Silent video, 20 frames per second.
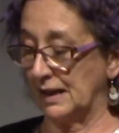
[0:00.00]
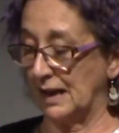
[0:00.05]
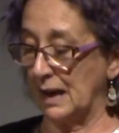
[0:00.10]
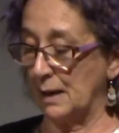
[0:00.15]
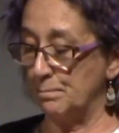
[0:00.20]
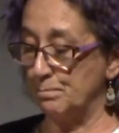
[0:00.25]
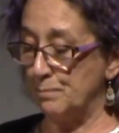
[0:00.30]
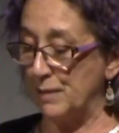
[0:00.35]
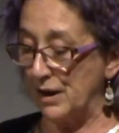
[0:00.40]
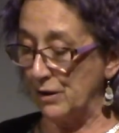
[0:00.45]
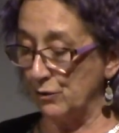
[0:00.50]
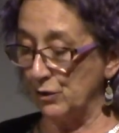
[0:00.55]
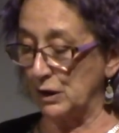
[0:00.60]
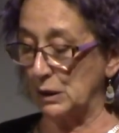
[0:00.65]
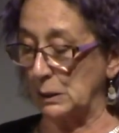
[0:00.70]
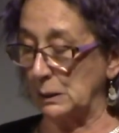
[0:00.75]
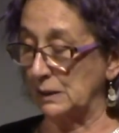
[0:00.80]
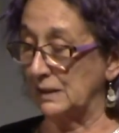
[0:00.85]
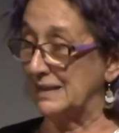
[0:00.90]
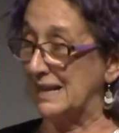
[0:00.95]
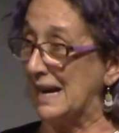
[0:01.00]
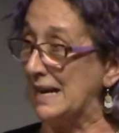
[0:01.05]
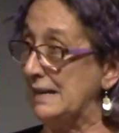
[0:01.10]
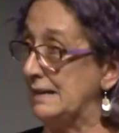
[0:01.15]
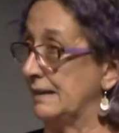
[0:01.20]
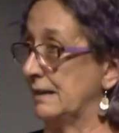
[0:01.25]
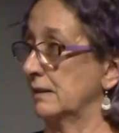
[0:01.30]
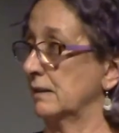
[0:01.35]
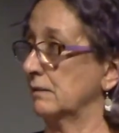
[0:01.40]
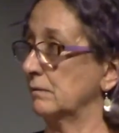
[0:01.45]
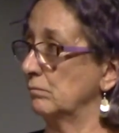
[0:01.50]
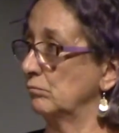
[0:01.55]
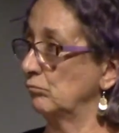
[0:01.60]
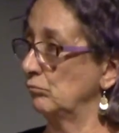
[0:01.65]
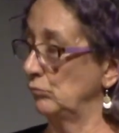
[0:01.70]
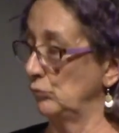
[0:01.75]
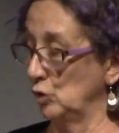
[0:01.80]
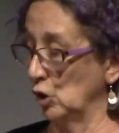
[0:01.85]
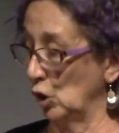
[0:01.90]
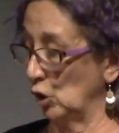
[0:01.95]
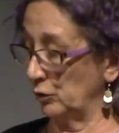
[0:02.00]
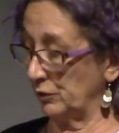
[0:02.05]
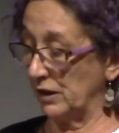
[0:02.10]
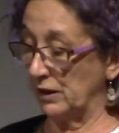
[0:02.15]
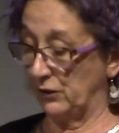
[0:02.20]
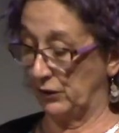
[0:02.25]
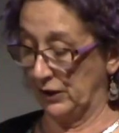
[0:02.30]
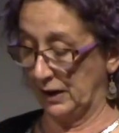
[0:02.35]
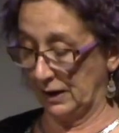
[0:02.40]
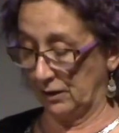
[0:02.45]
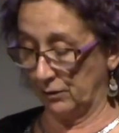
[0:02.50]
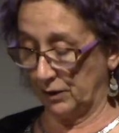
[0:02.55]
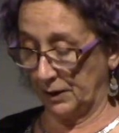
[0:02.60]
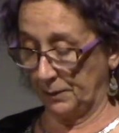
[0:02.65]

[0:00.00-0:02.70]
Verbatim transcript: empirical data, not theory.